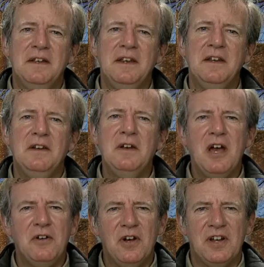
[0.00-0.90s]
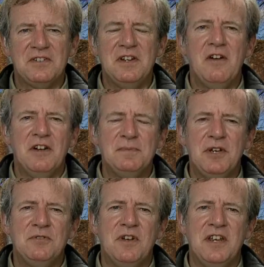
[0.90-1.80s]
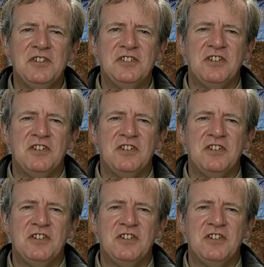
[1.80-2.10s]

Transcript: No, I spoke to her yesterday.